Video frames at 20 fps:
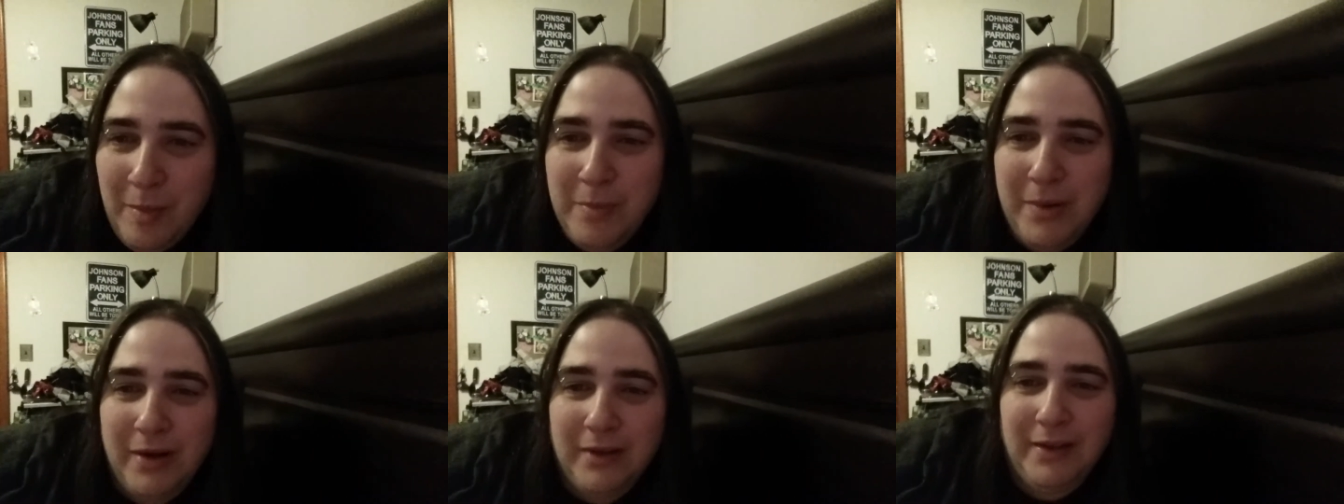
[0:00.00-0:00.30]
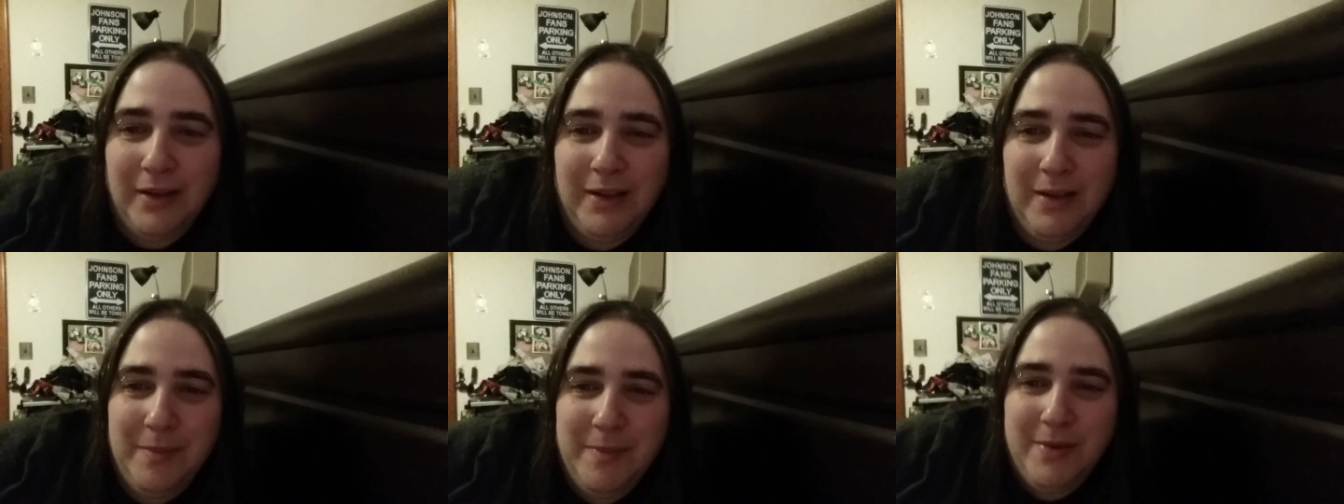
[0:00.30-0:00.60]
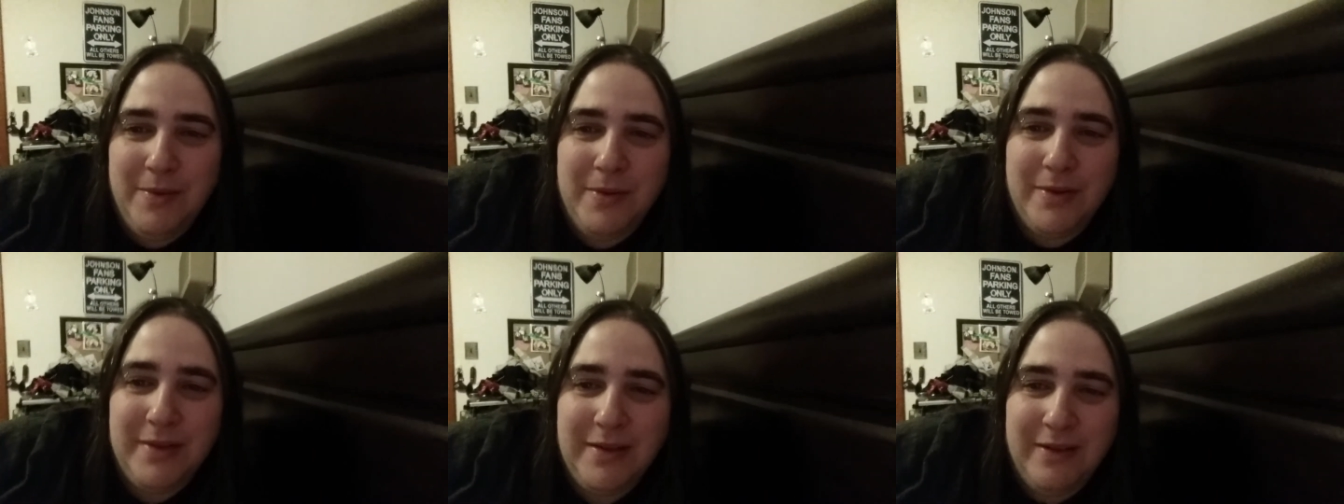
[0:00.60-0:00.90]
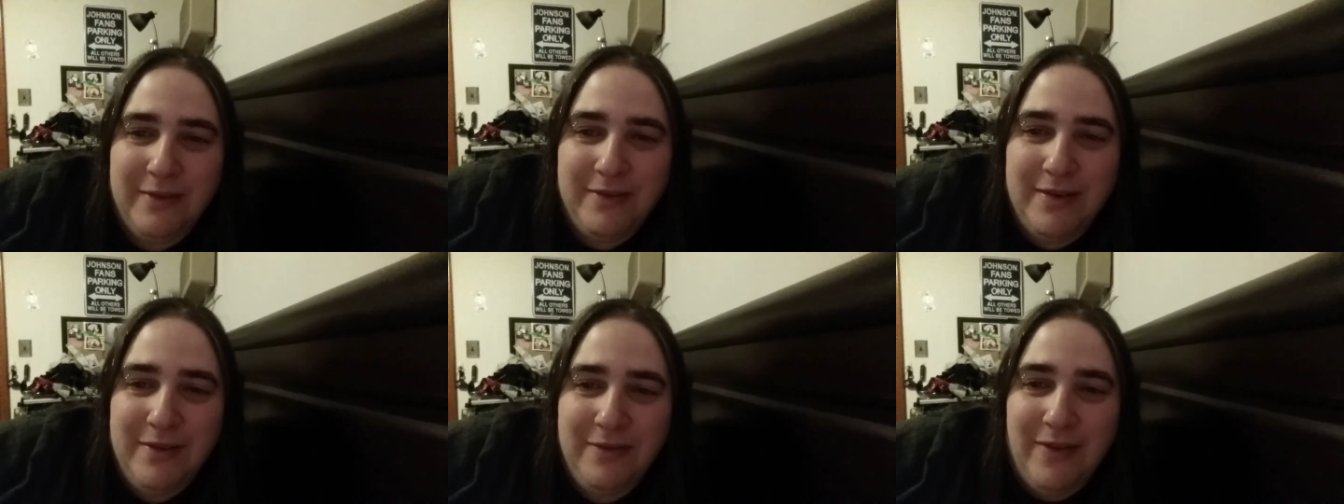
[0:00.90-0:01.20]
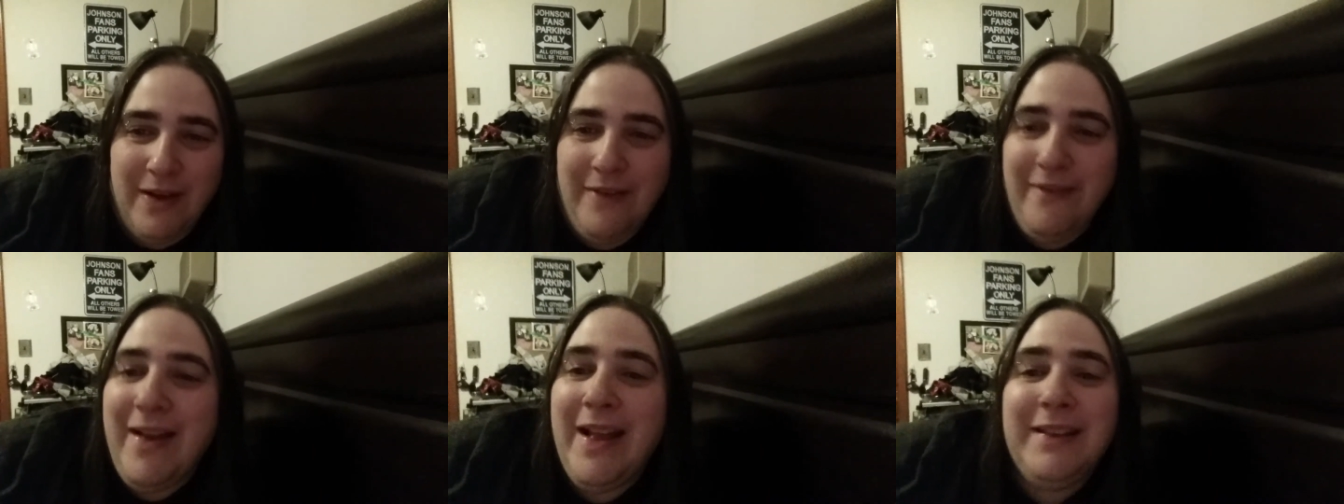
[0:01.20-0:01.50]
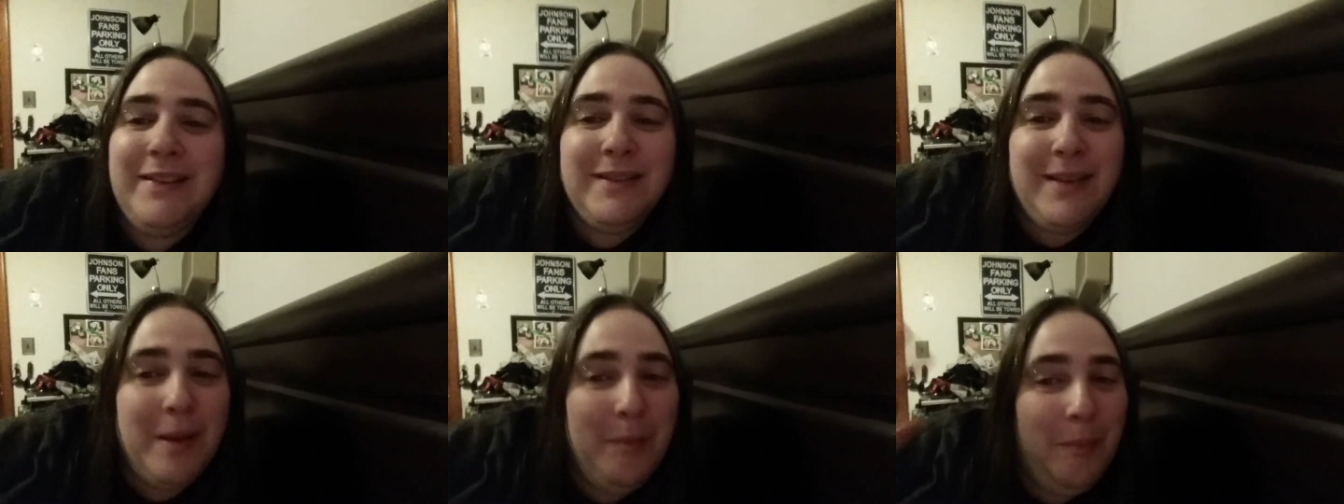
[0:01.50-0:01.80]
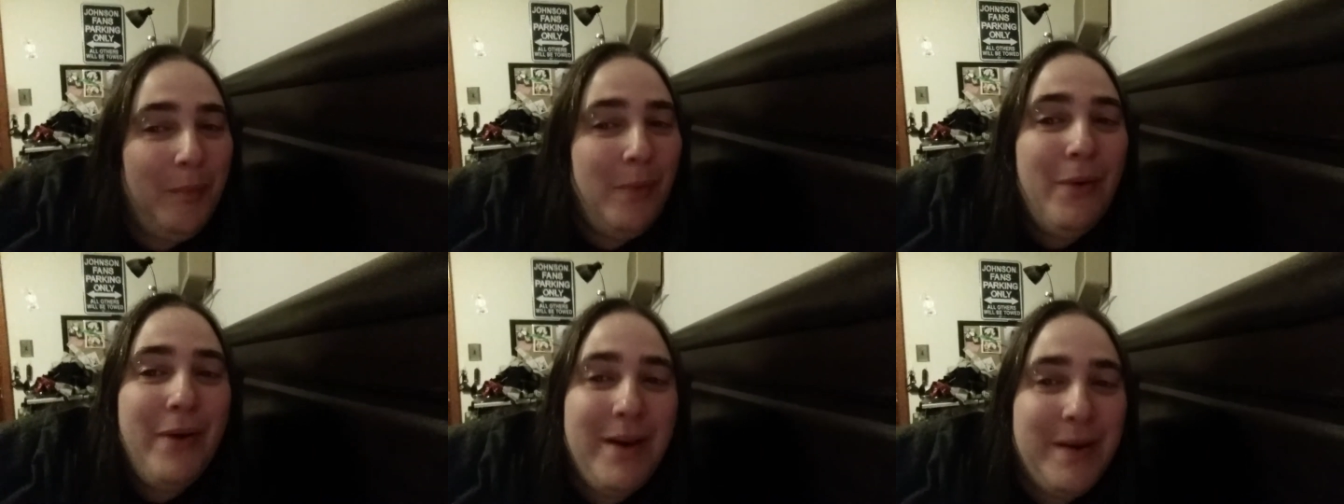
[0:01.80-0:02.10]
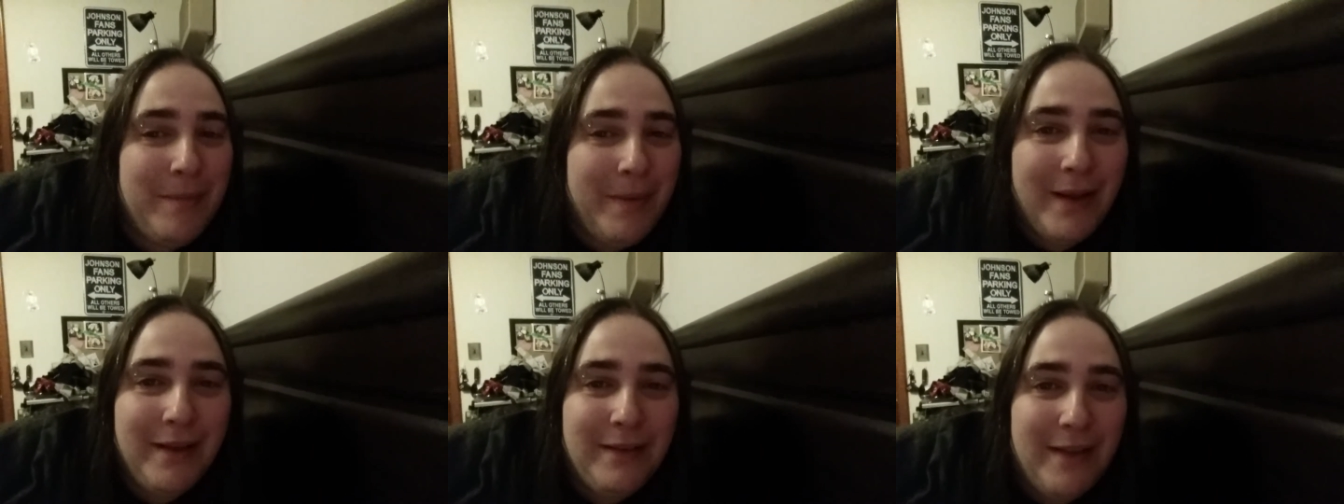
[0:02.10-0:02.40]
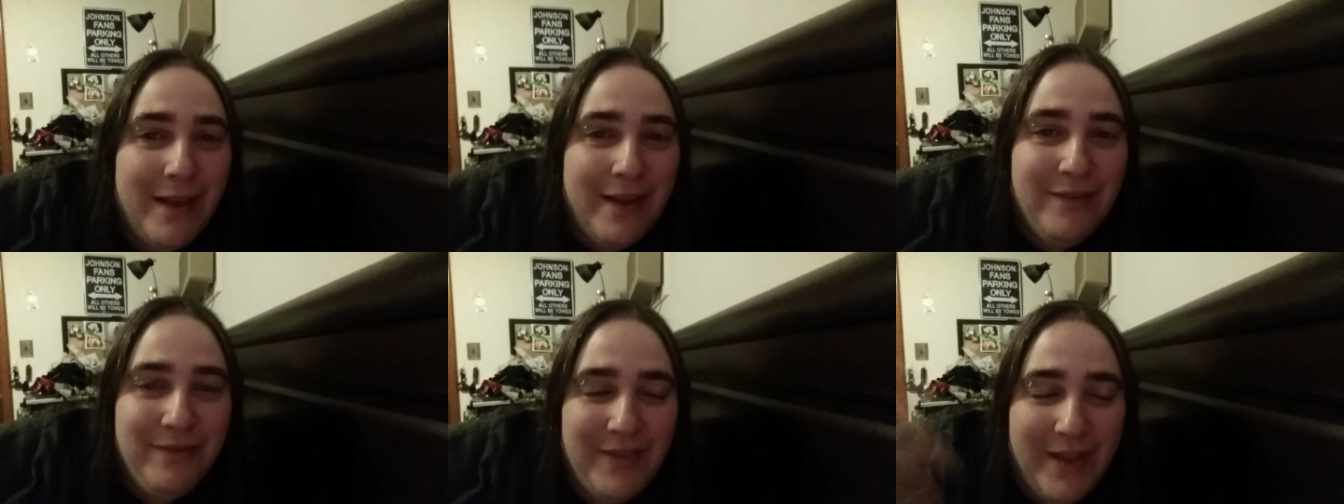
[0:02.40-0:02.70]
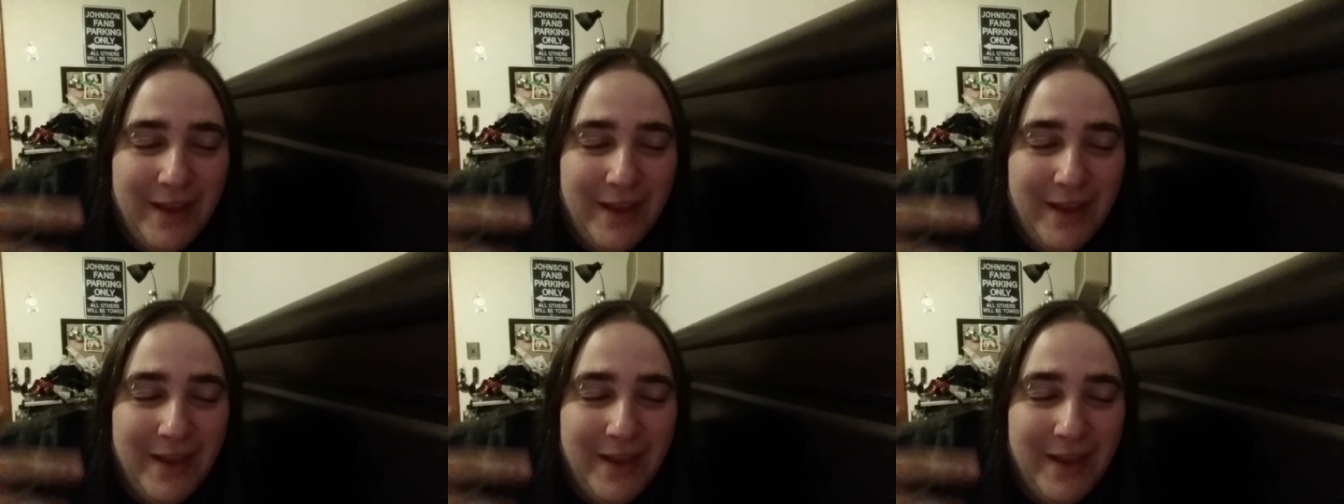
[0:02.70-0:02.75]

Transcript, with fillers: but I'd like to be 175 at some point in my life.